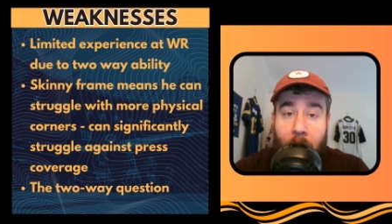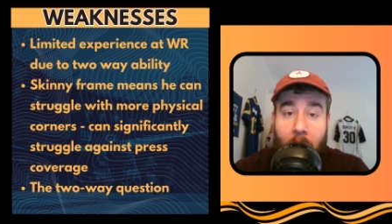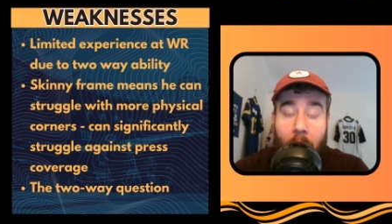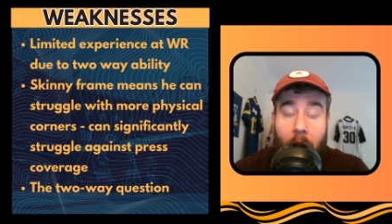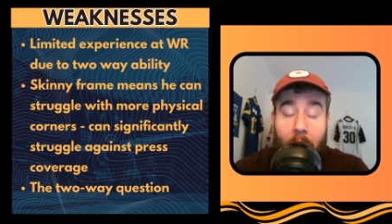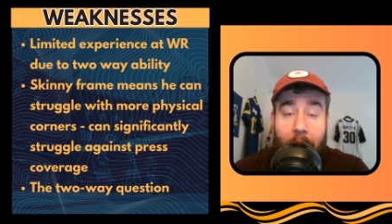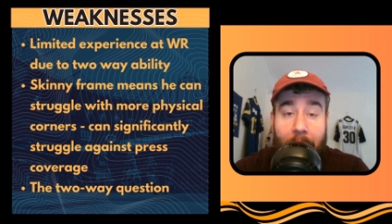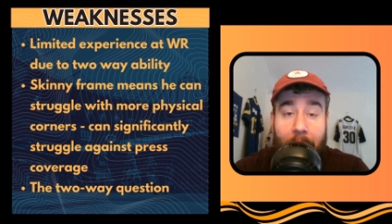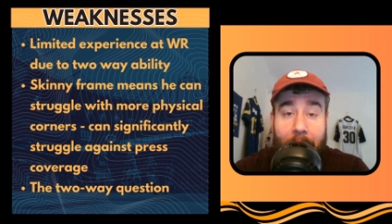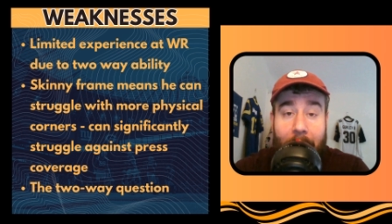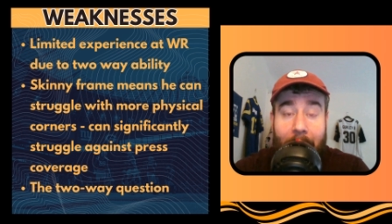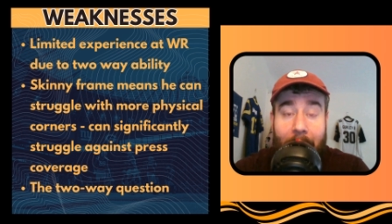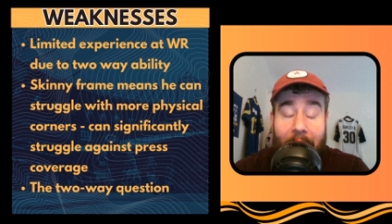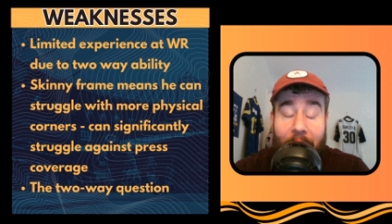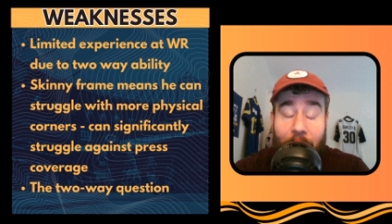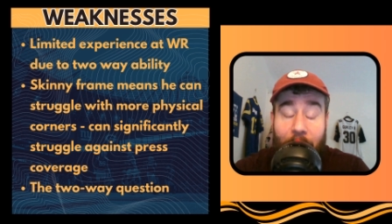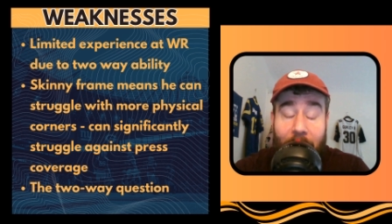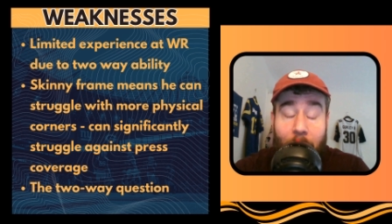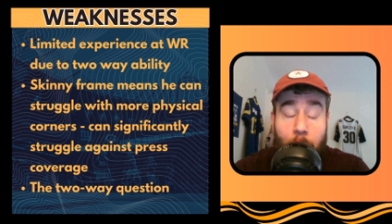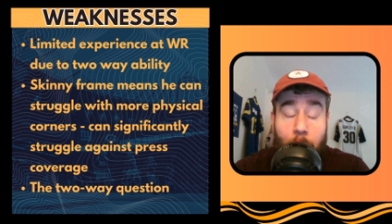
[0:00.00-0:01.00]
And if
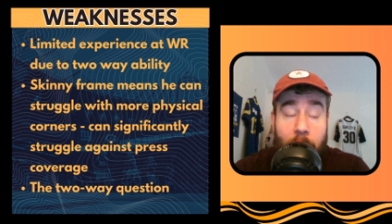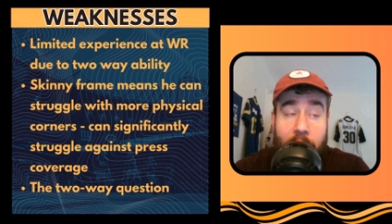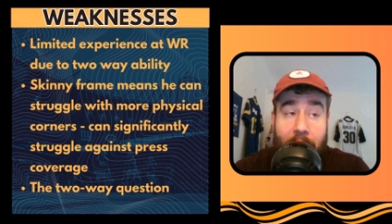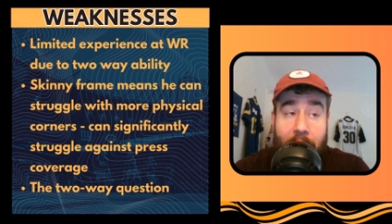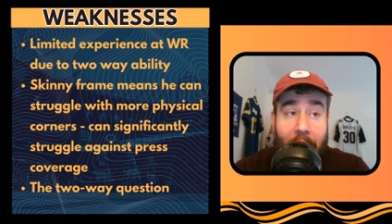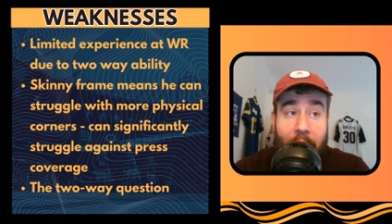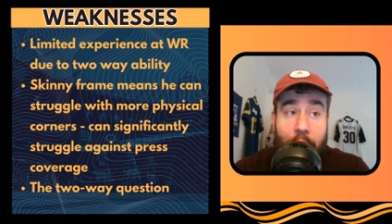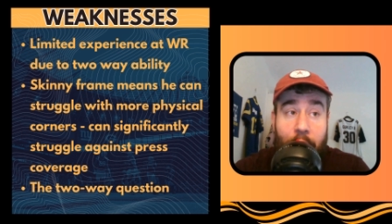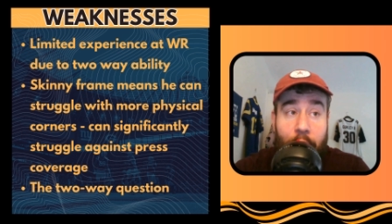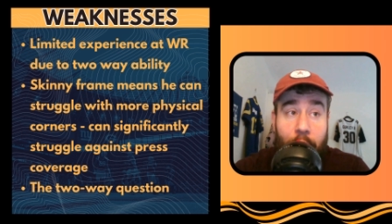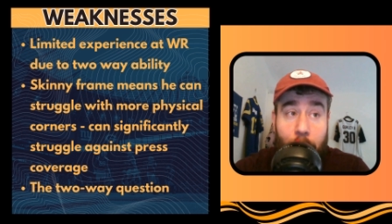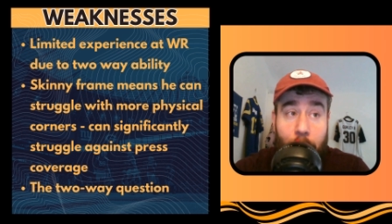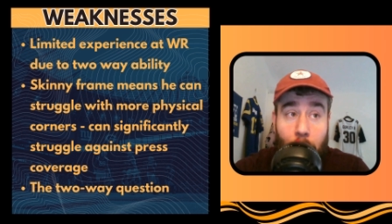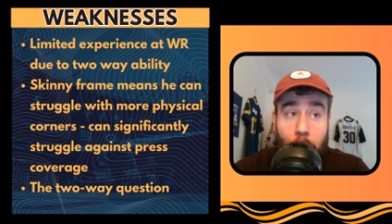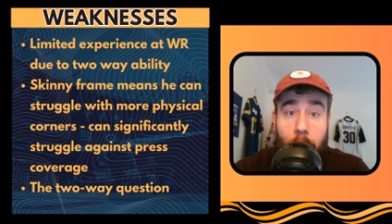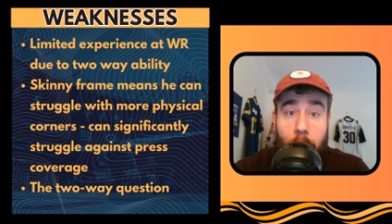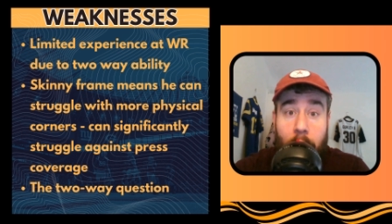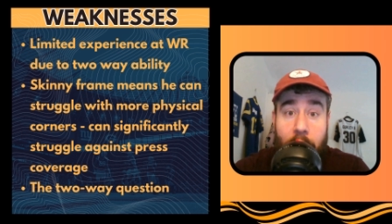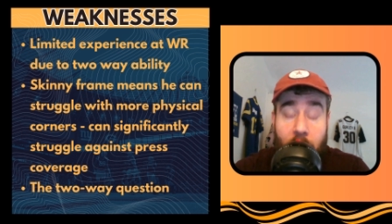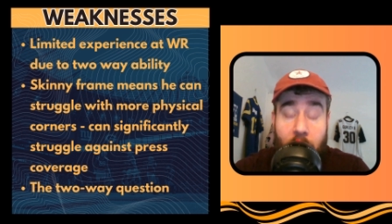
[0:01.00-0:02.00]
he was a
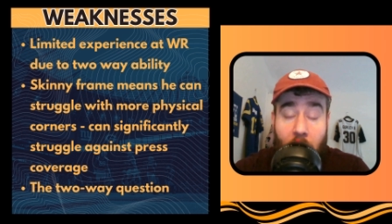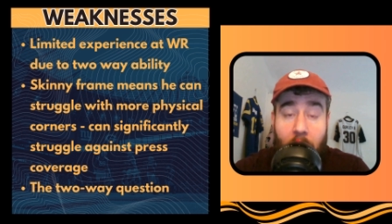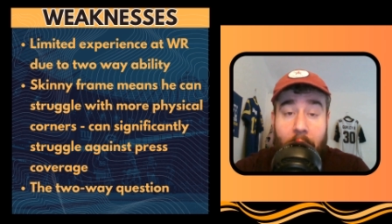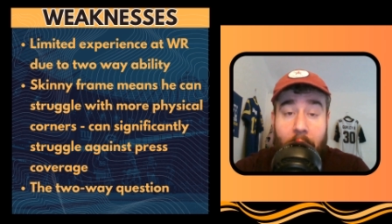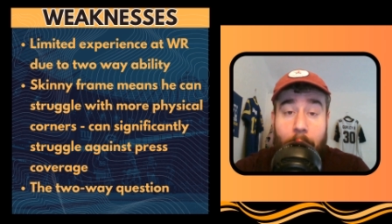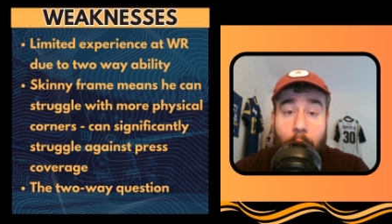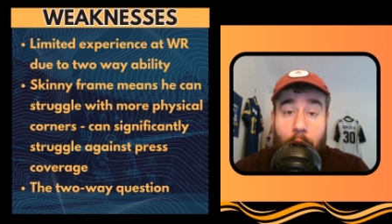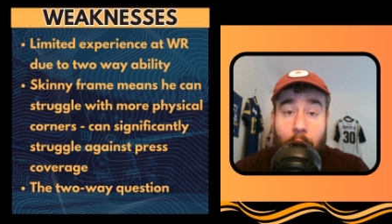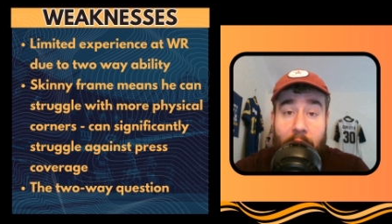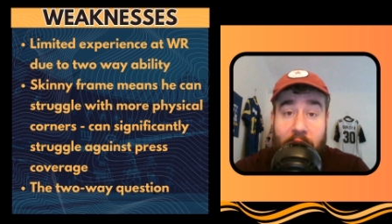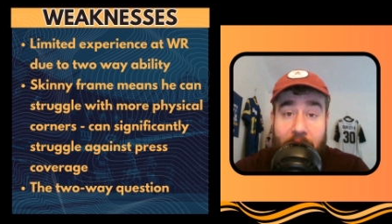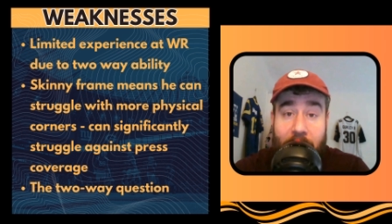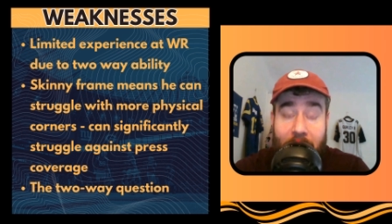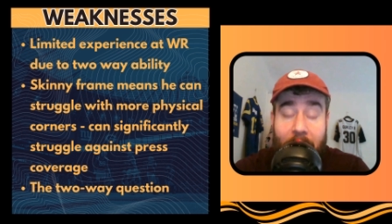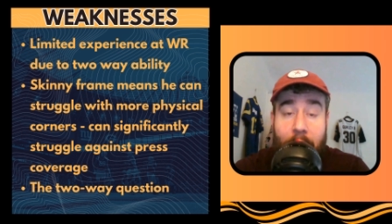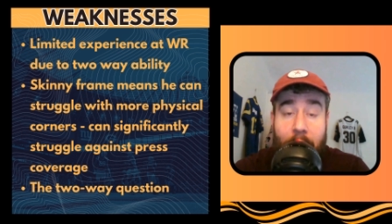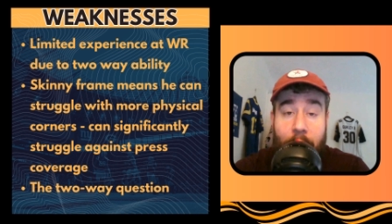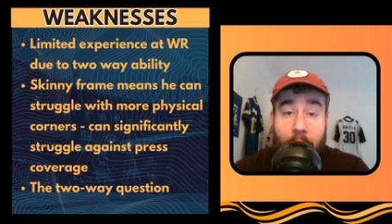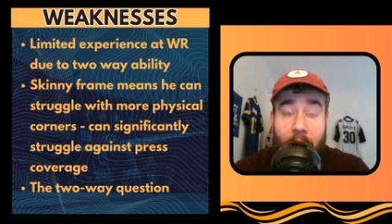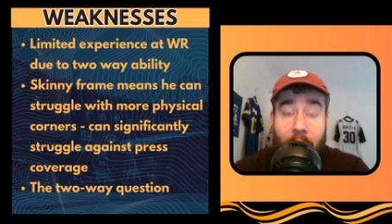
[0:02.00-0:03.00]
full-time
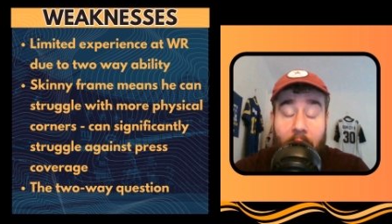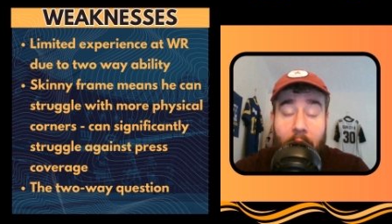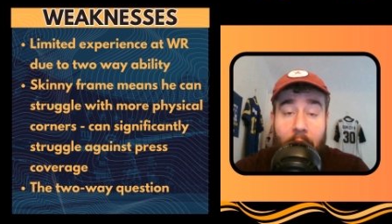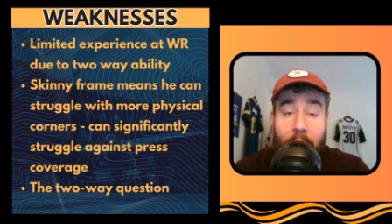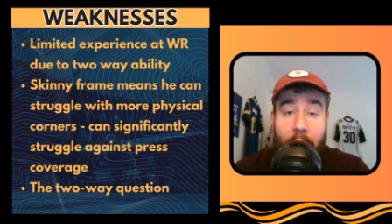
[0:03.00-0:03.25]
receiver,